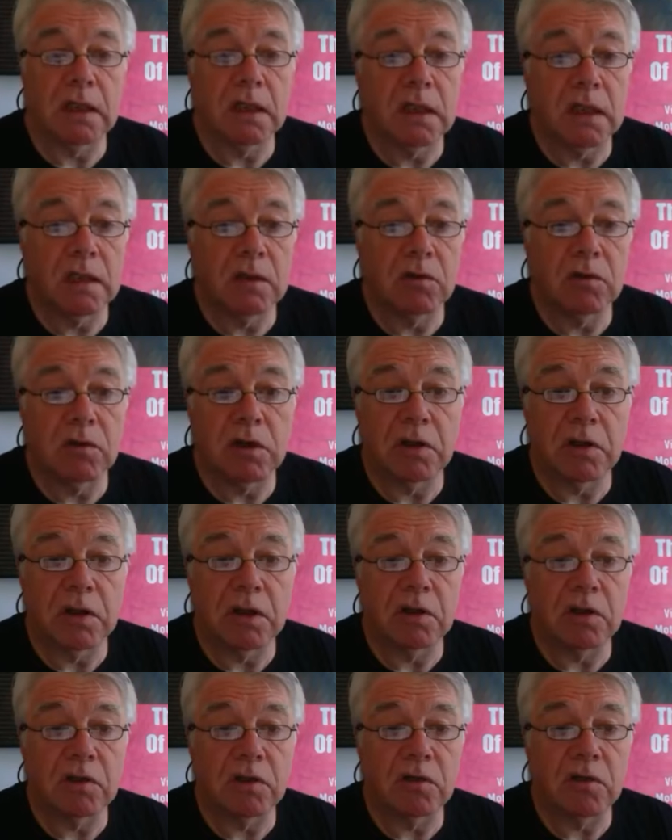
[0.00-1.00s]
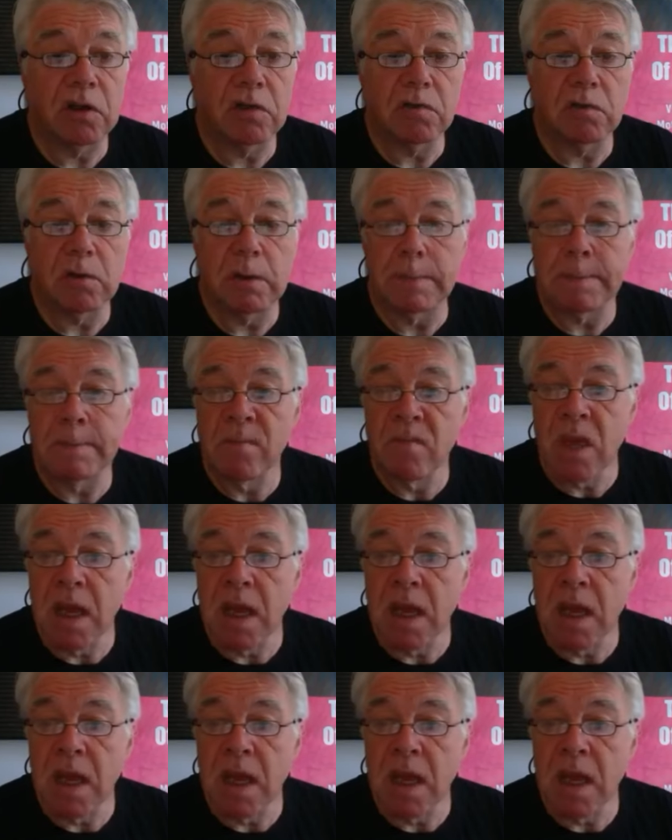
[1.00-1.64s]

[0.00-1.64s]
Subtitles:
That's the only thing I can say for them.